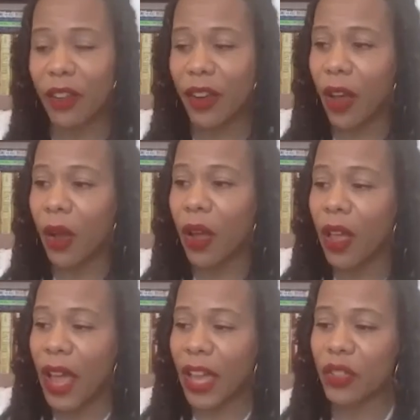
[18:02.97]

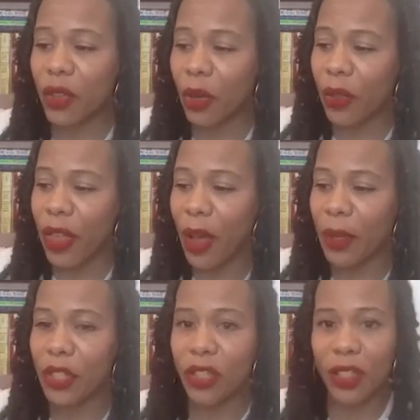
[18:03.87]
I struggle with how
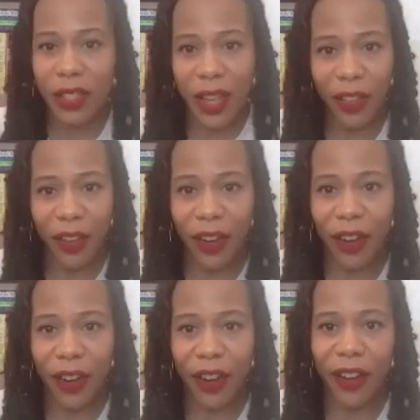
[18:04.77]
much to tell
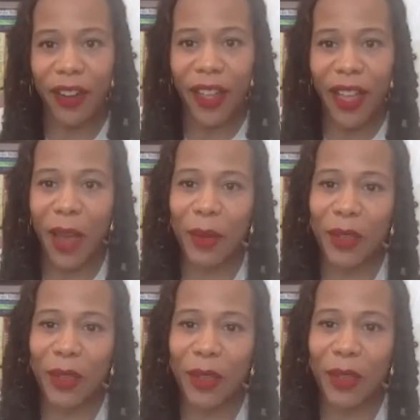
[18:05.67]
her, how much
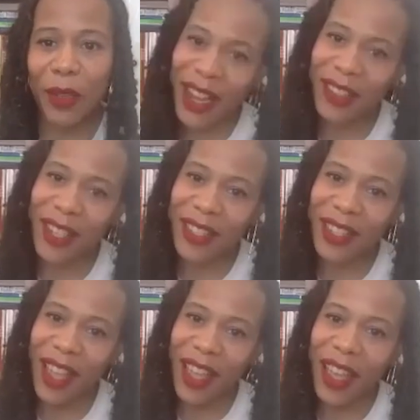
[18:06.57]
not to
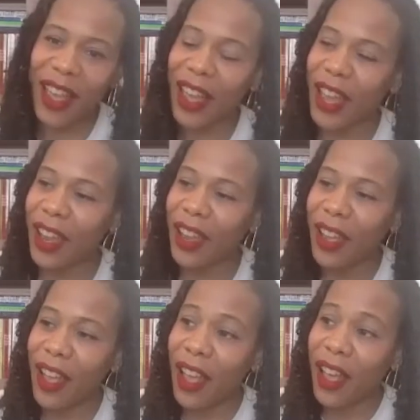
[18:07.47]

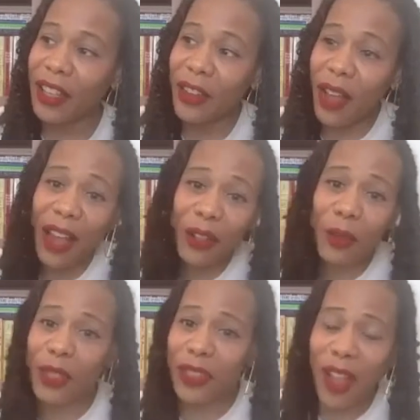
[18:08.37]
say, how
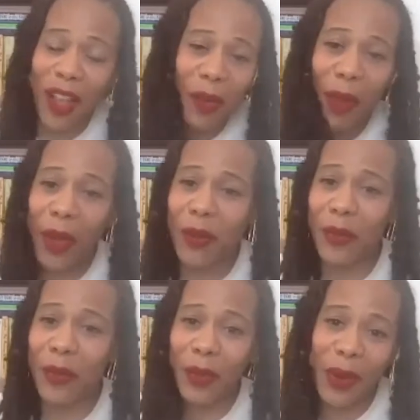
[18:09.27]
does one talk about
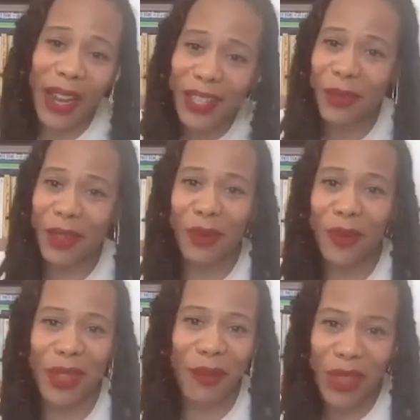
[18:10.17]
race
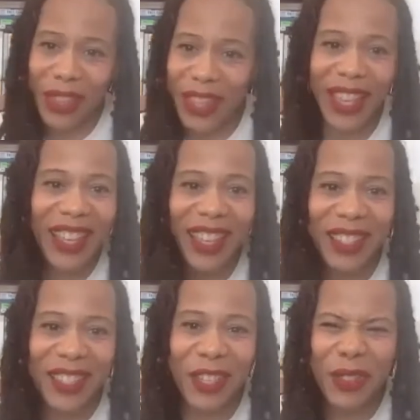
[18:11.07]
with
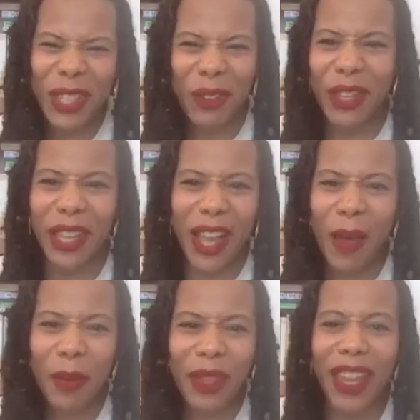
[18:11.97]
kids? It's like really
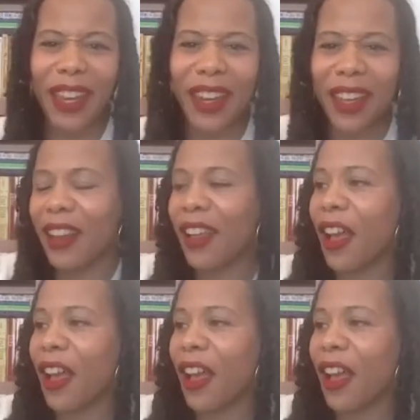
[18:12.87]
complicated.